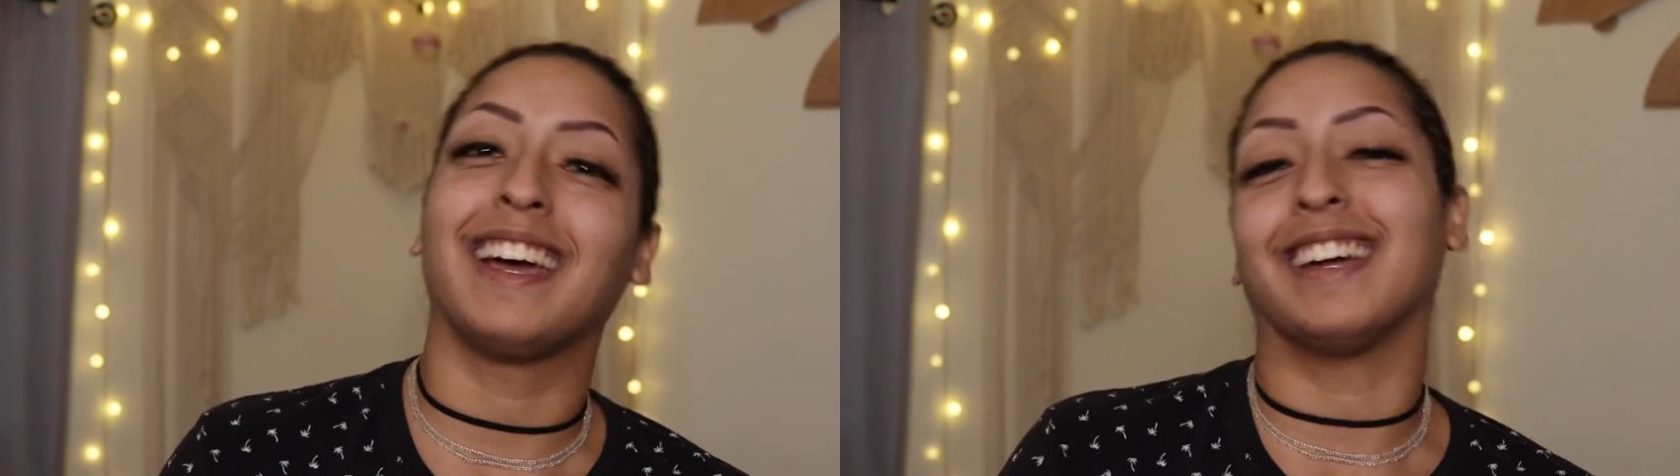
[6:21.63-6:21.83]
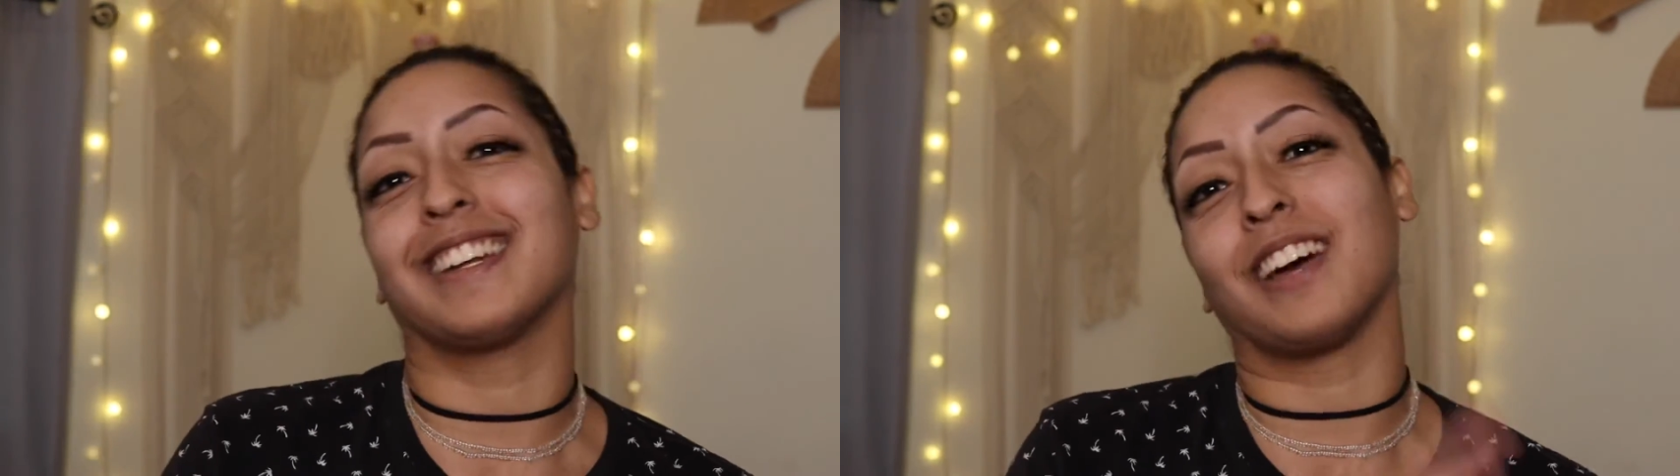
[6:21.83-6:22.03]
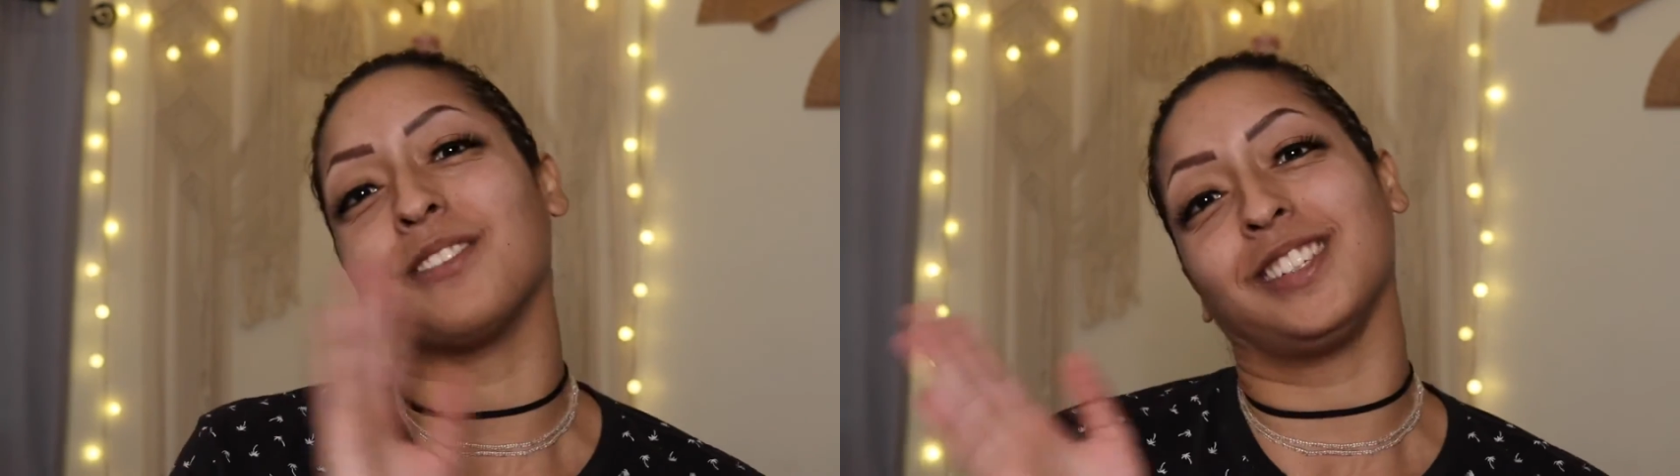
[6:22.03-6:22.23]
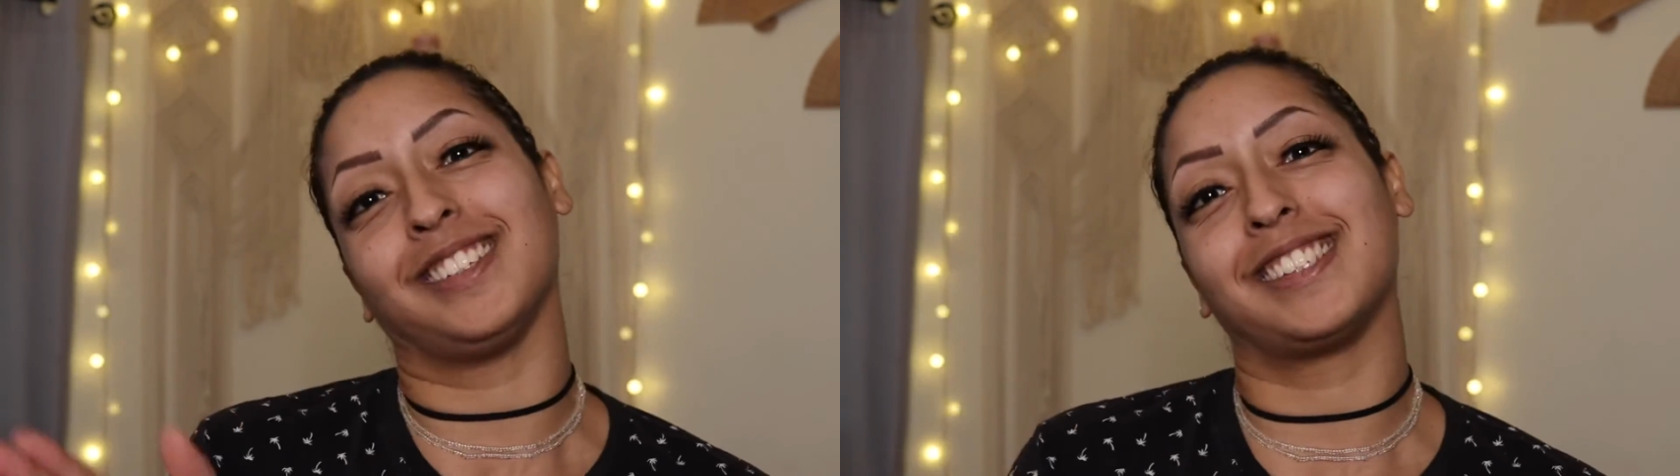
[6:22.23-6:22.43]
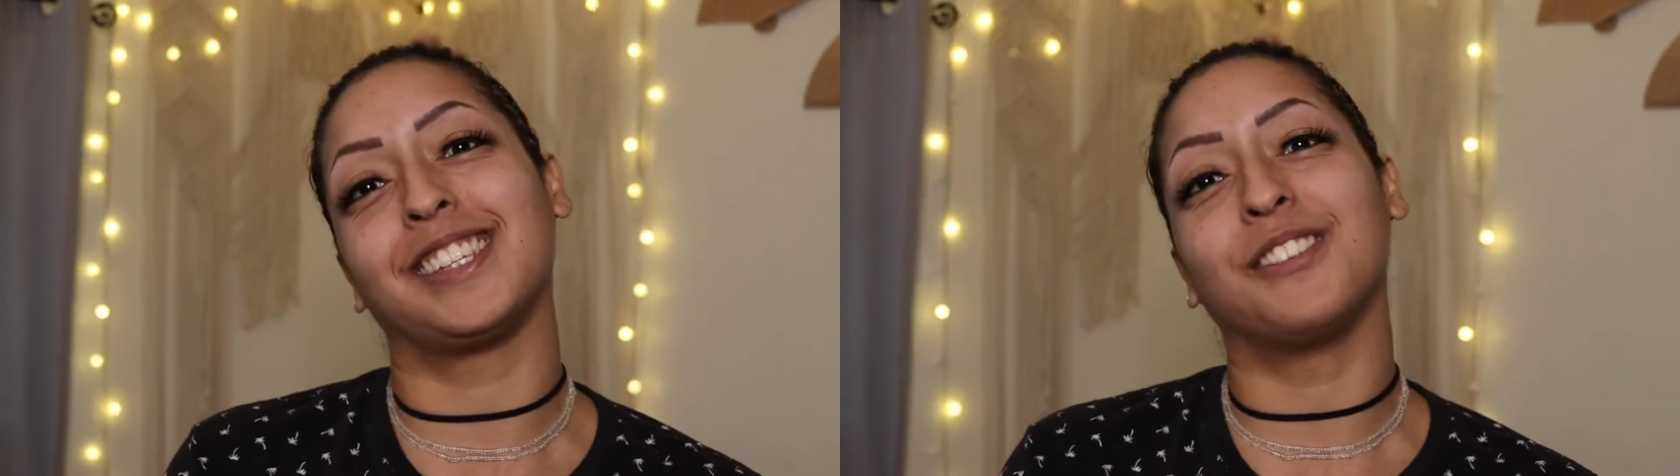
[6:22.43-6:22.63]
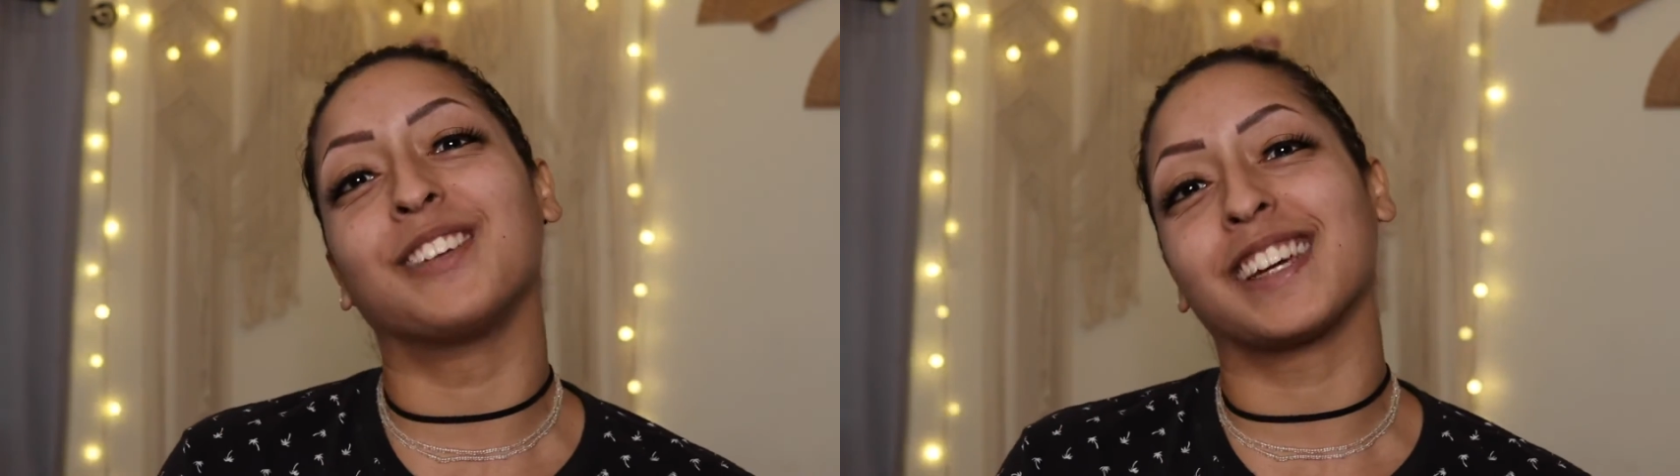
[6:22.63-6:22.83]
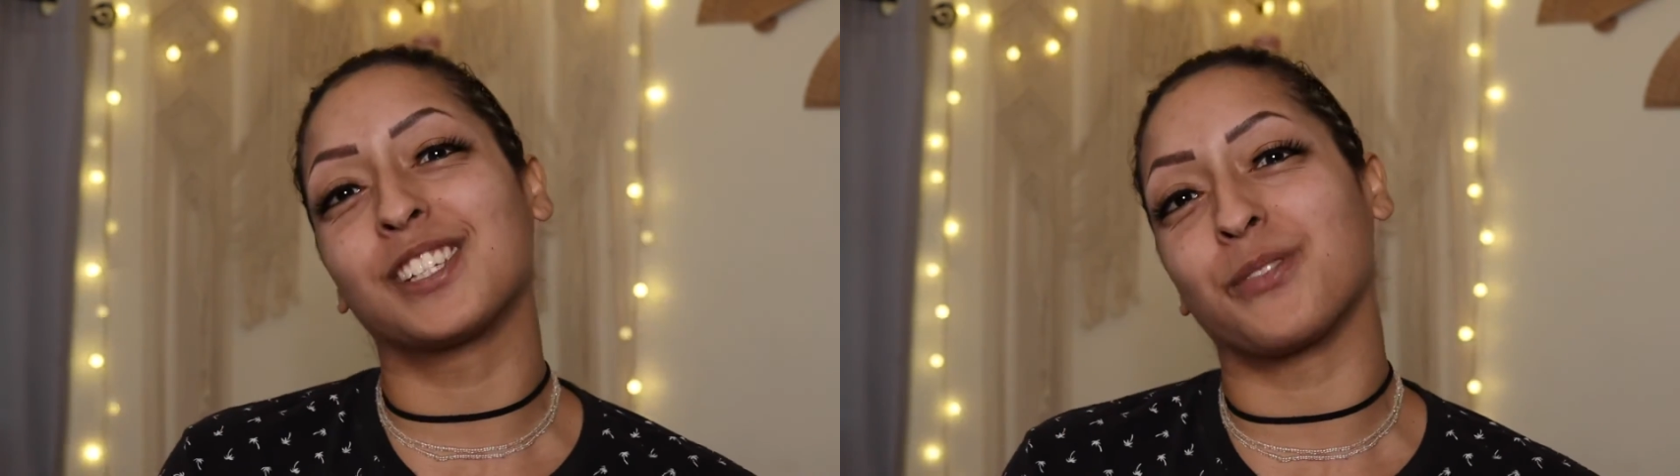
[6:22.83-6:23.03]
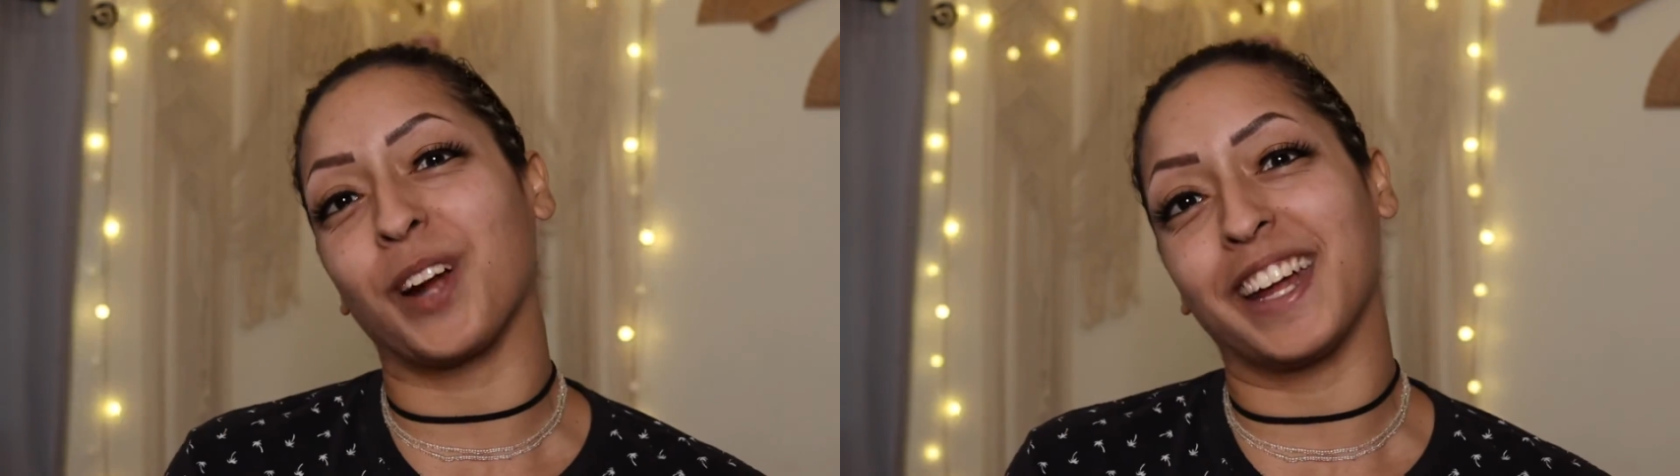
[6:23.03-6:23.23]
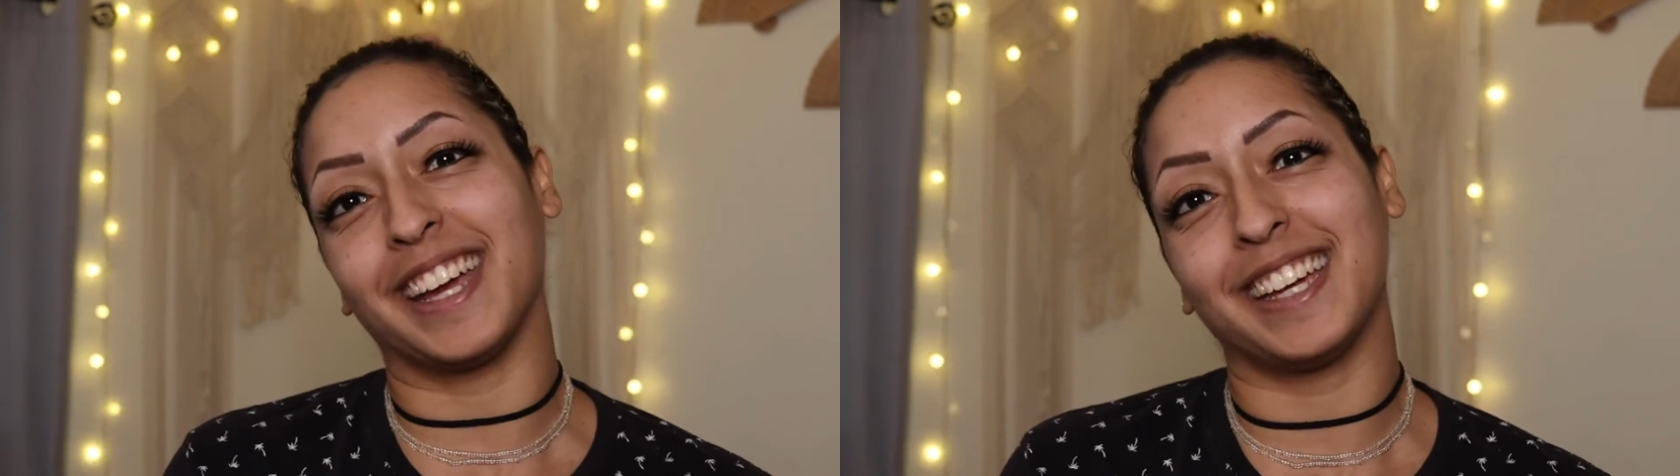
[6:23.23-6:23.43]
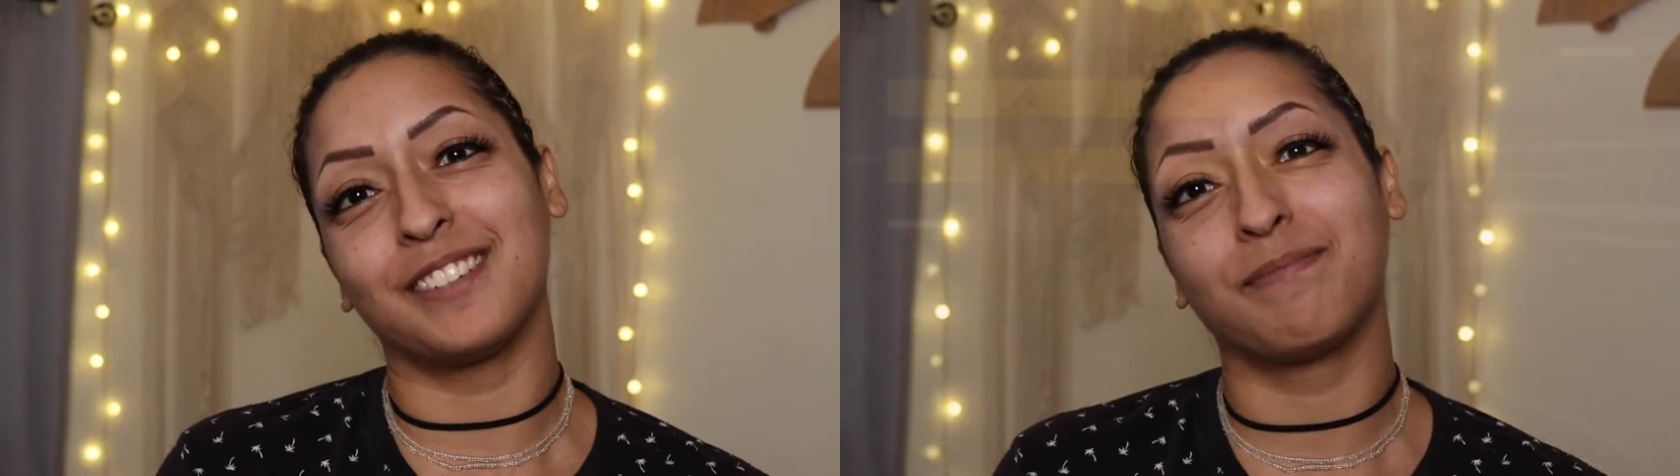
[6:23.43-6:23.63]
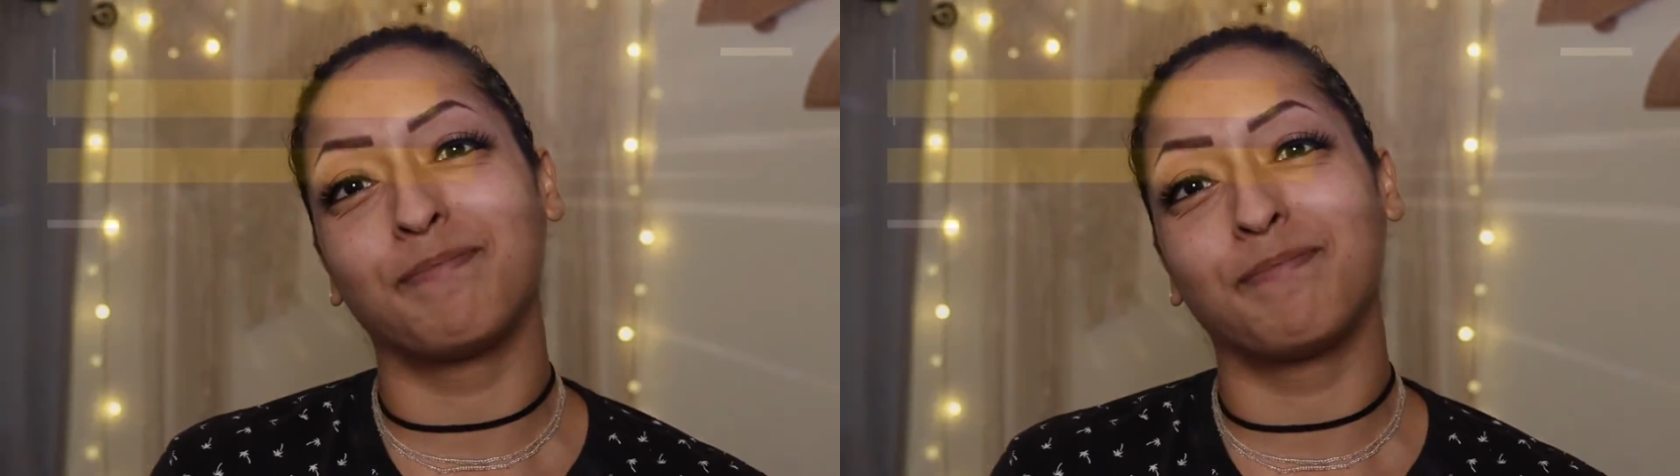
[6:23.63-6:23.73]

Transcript: and I will see you next Friday.